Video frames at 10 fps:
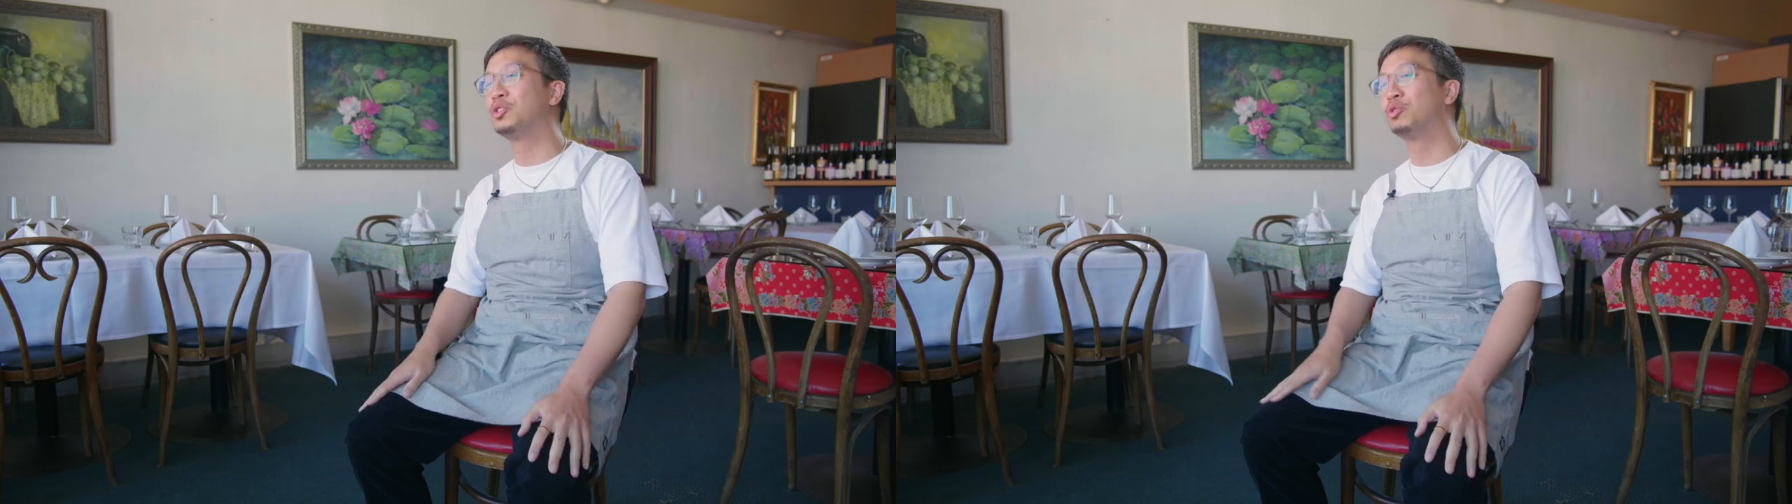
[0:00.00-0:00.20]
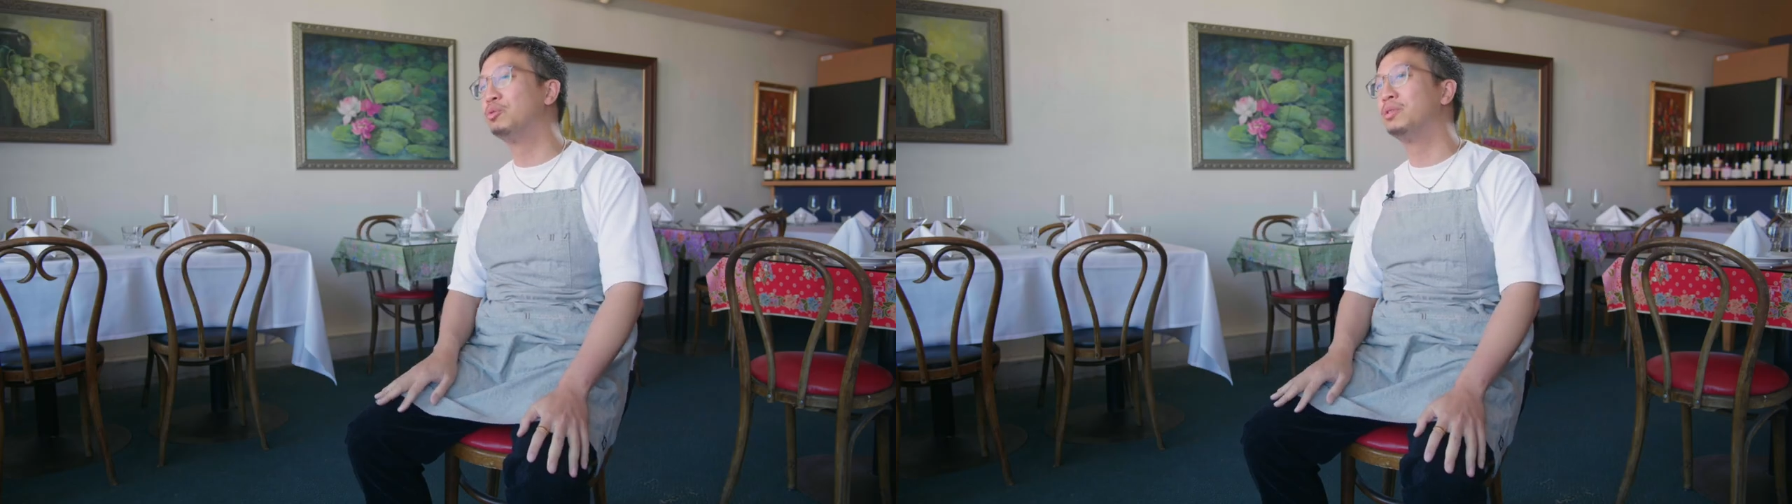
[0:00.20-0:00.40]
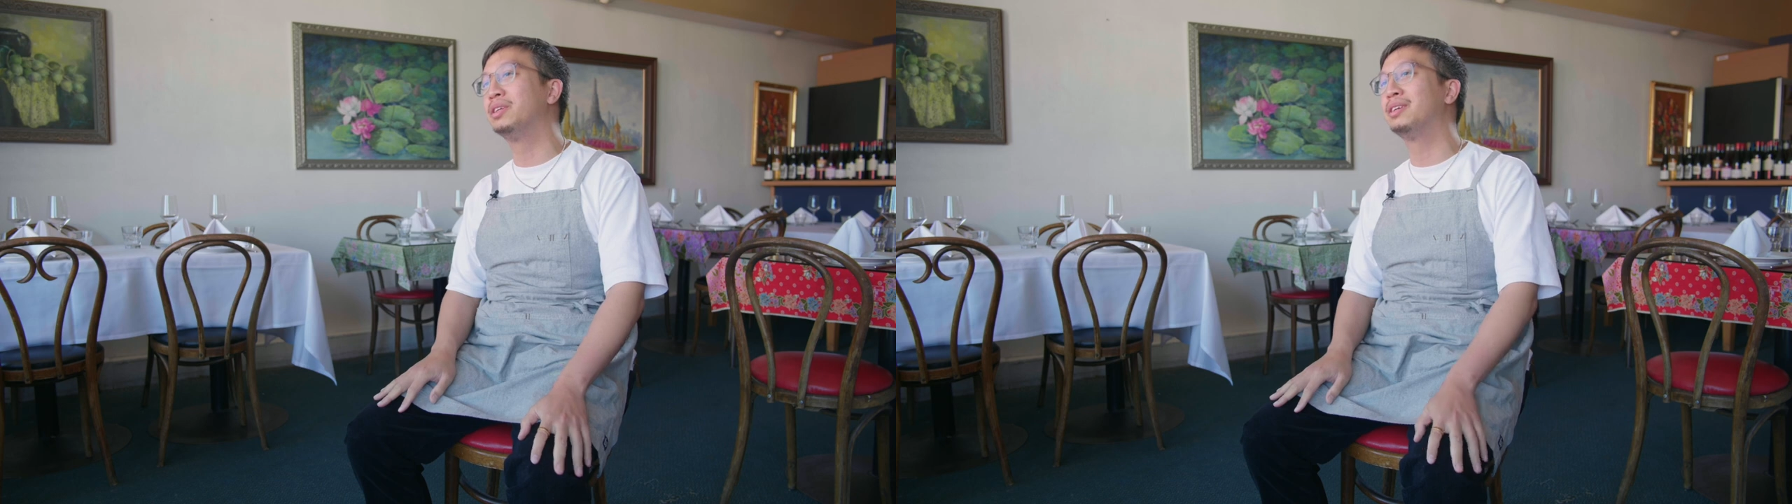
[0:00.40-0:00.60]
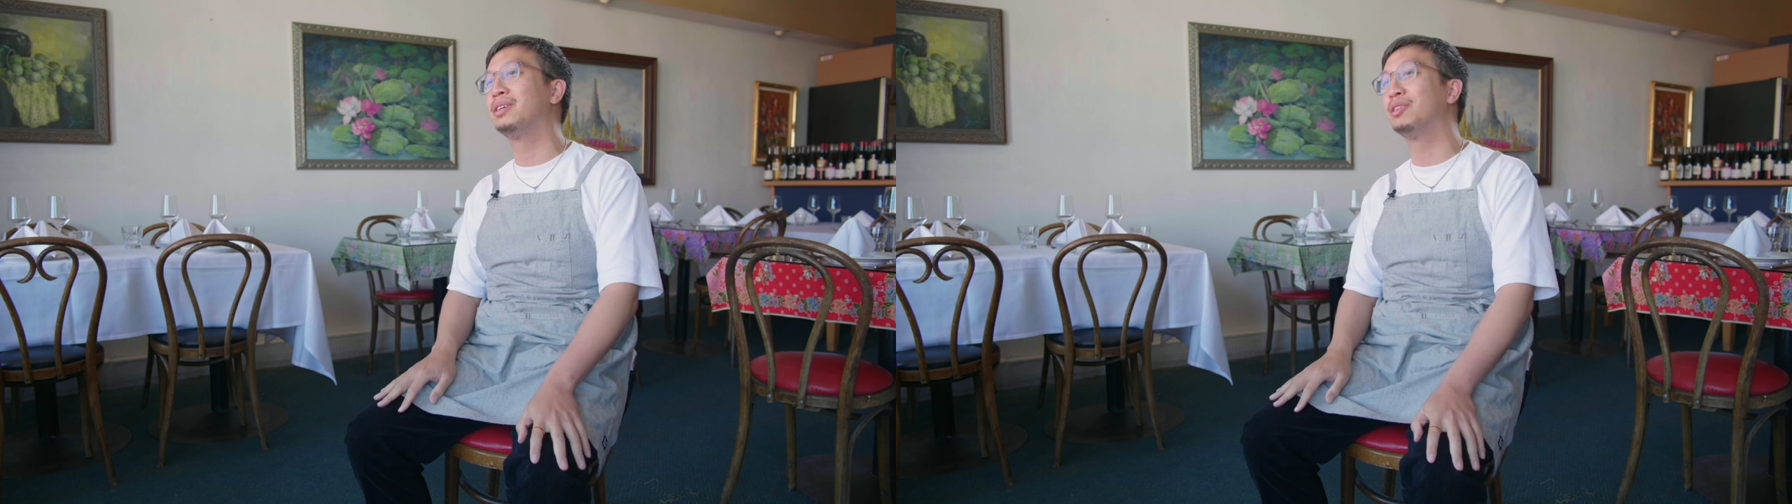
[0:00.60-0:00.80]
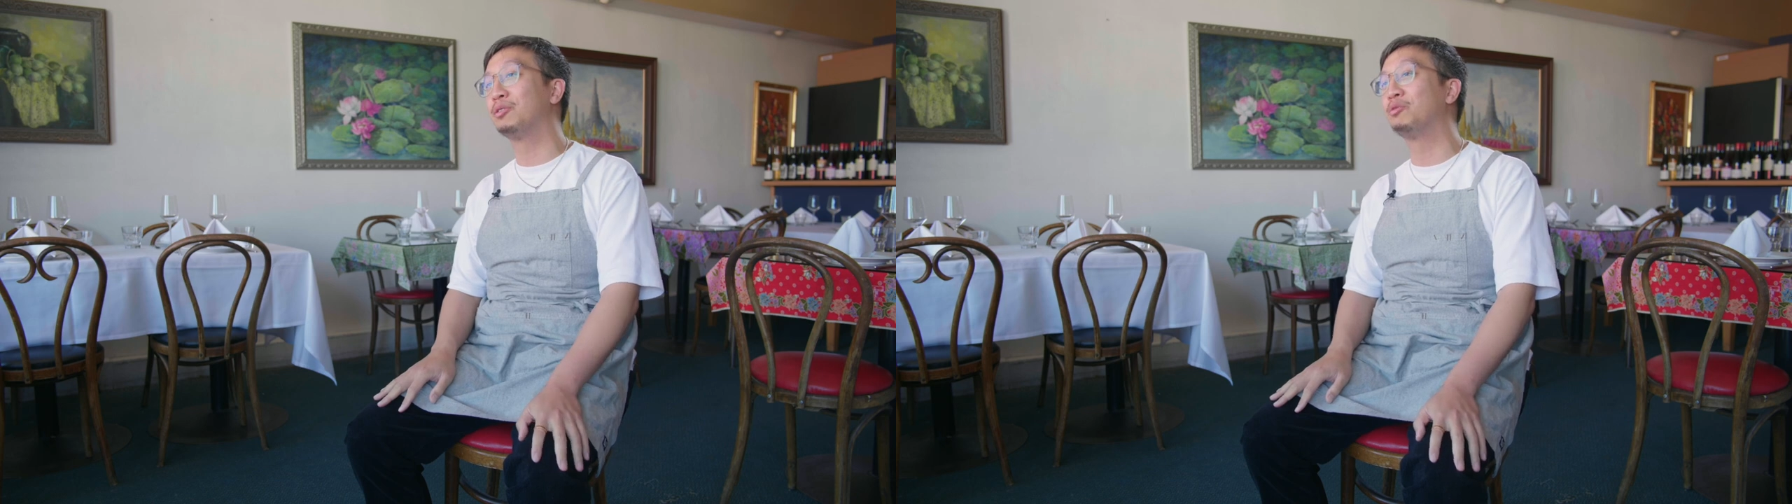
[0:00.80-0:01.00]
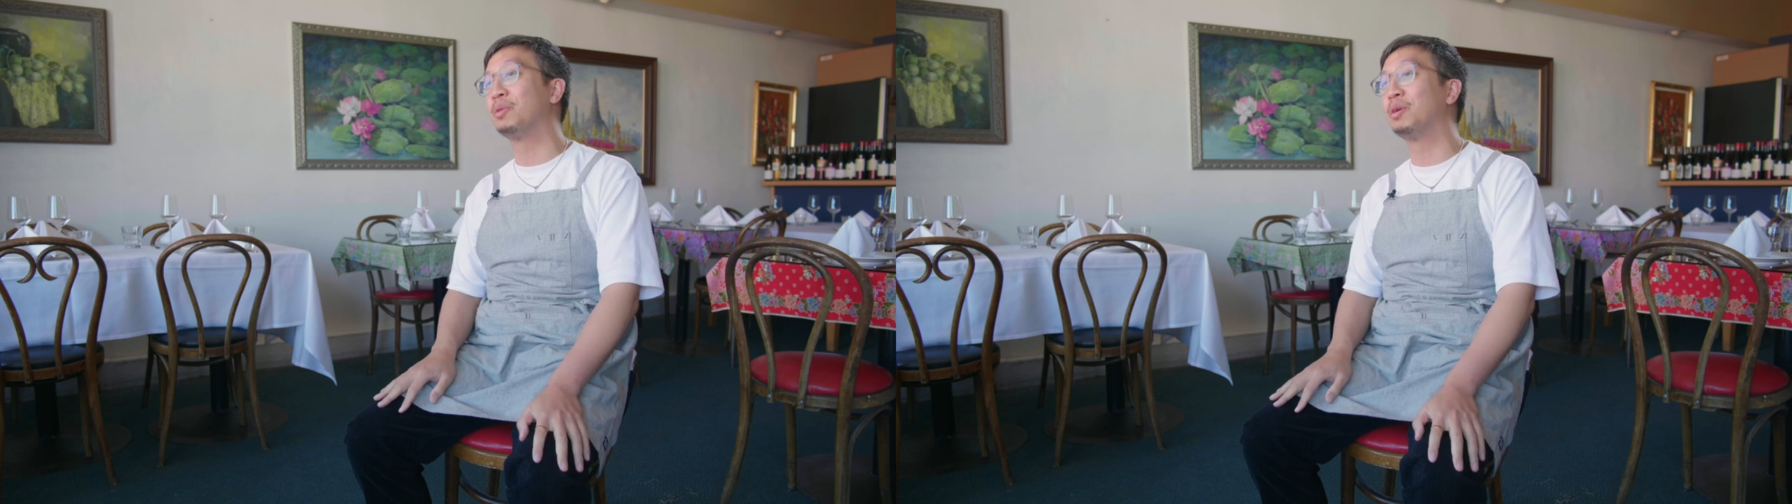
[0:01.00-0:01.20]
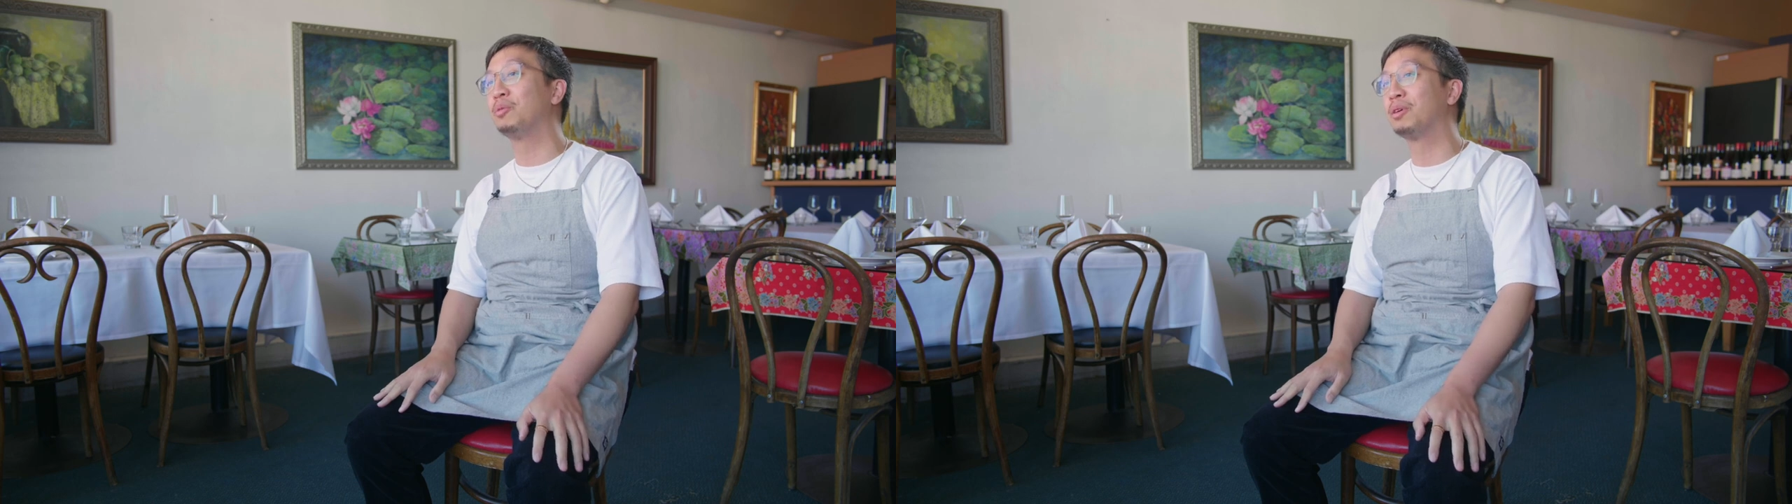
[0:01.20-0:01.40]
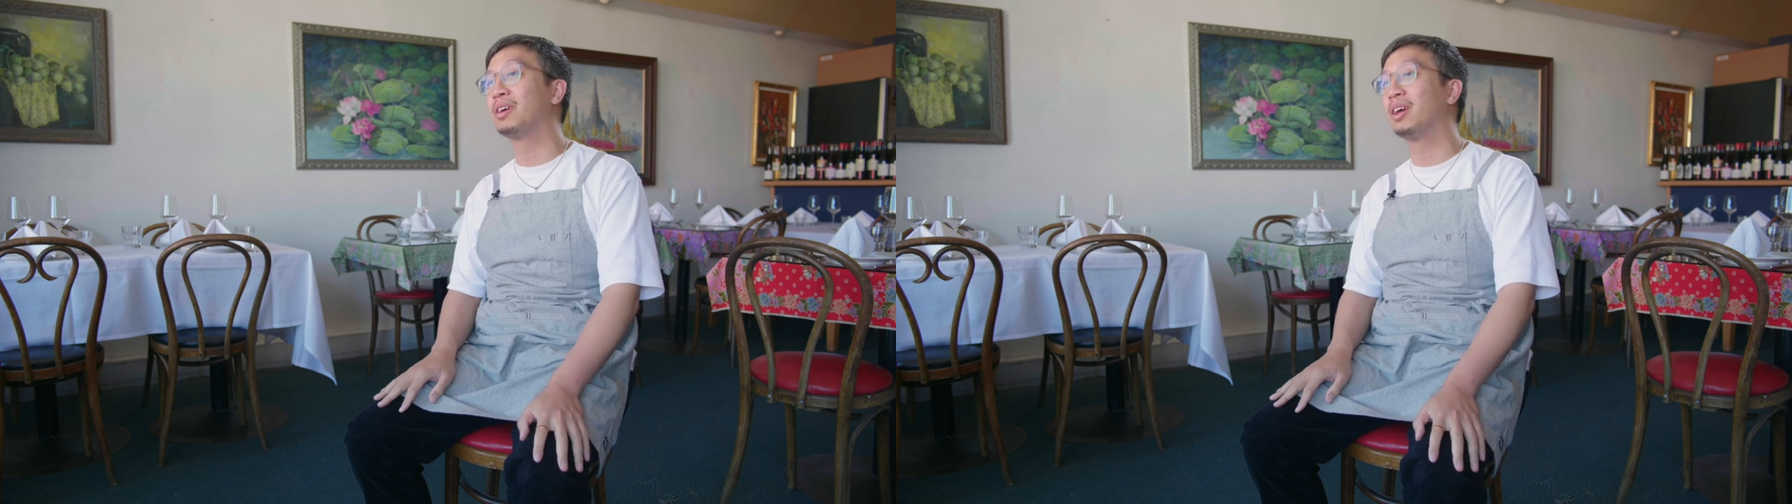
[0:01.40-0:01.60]
schooling and through my
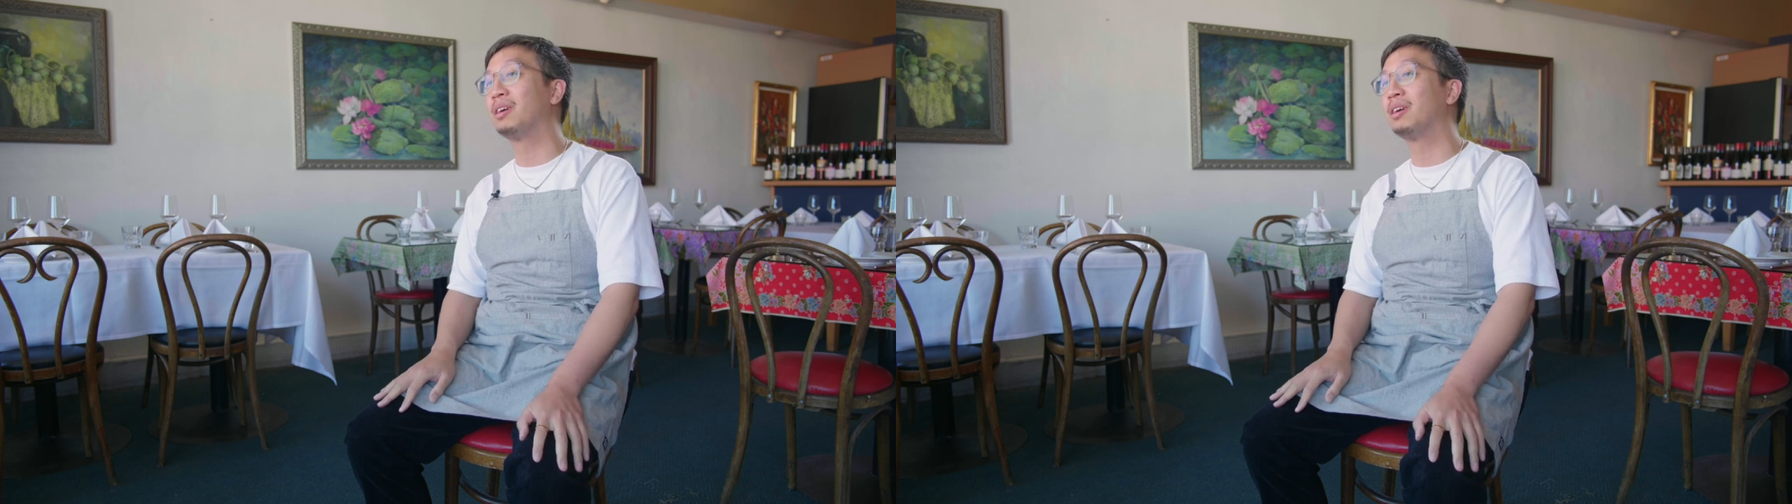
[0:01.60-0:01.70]
work,